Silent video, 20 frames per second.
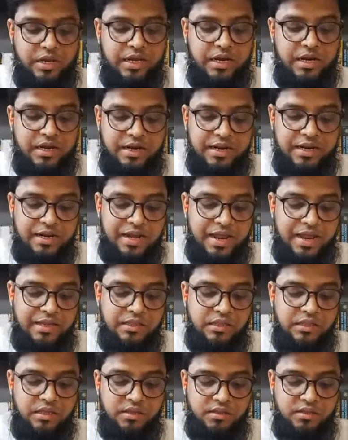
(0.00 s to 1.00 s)

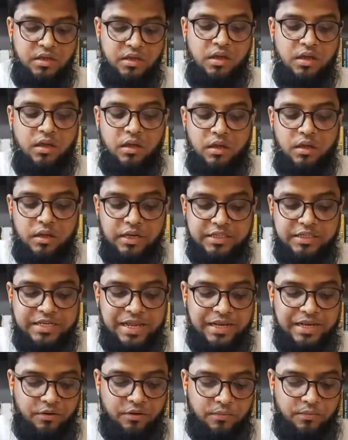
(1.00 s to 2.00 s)
underline this
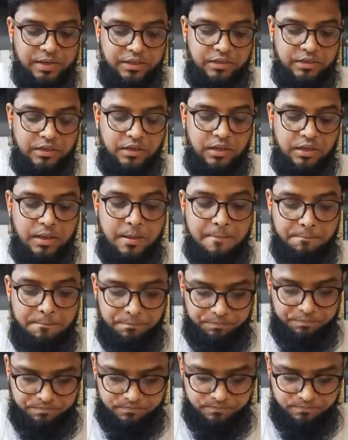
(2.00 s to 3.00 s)
italic one,
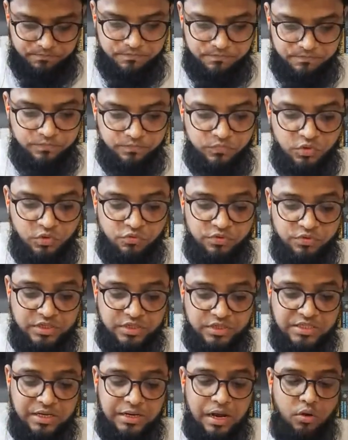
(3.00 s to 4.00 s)
which
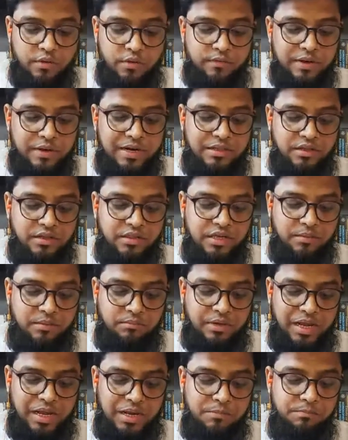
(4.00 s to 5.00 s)
are, however, at the
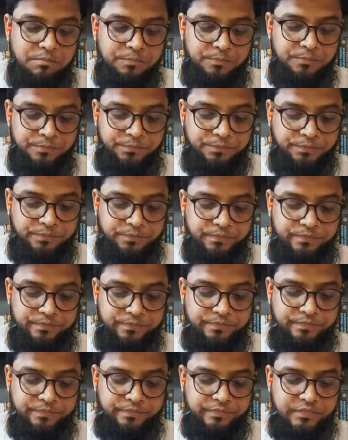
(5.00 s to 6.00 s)
same time
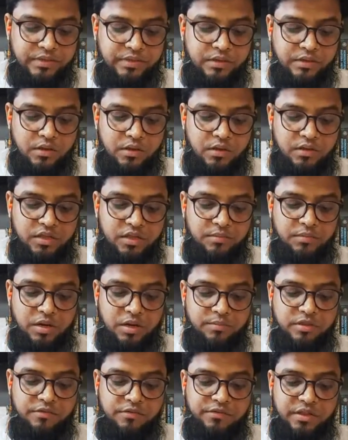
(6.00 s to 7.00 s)

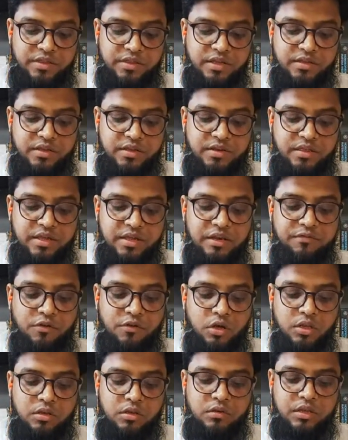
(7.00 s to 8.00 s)
symptoms of disease itself,
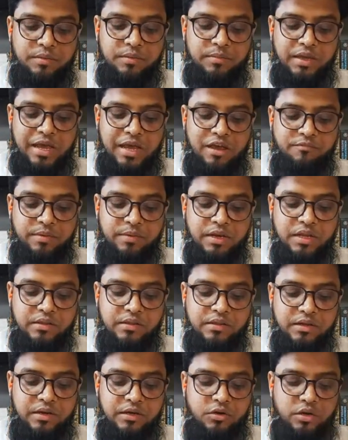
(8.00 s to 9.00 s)
although they may have been
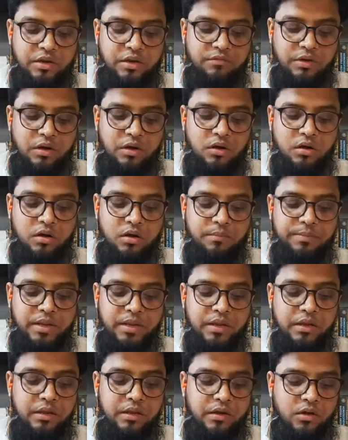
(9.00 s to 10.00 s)
hitherto never or
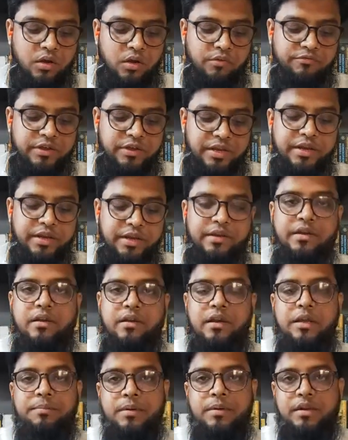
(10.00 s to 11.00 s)
be or very
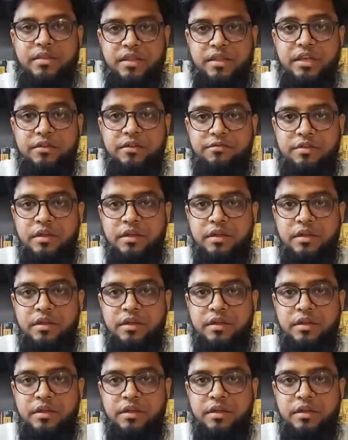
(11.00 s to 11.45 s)
rarely perceived.